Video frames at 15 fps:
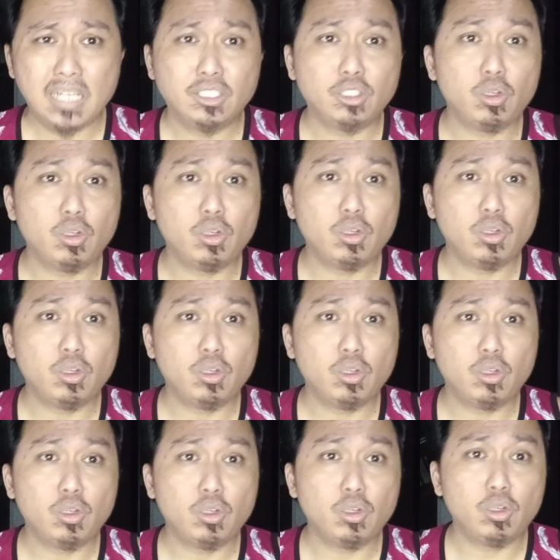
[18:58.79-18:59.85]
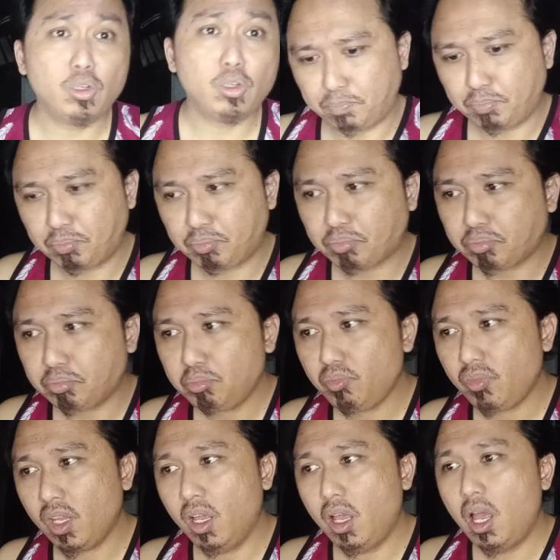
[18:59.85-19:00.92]
So after that,
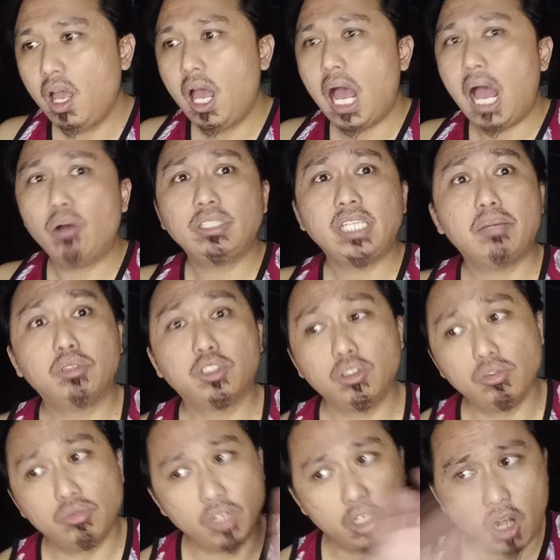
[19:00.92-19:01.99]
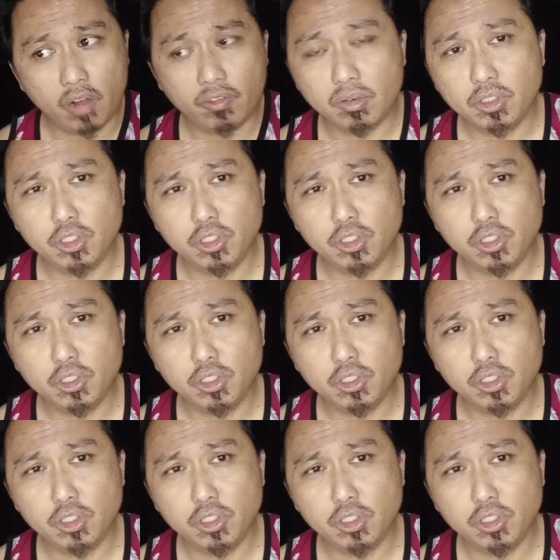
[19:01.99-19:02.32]
I was able to recover